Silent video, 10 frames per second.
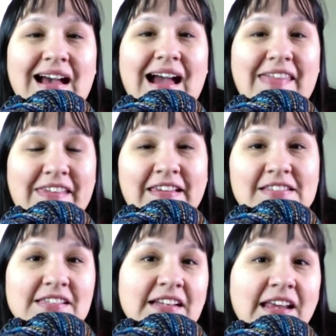I think
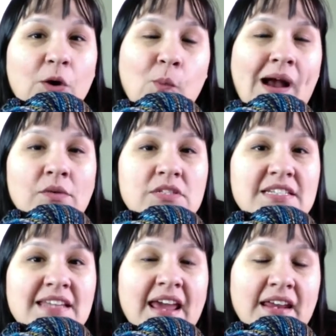it's gonna get wound
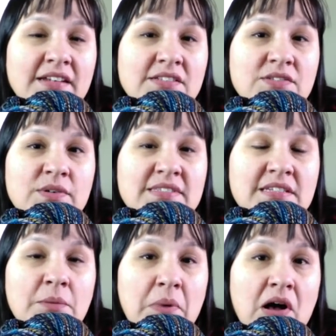today, so it's
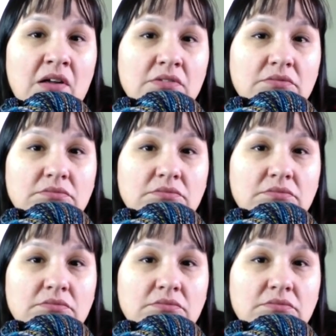in a ball.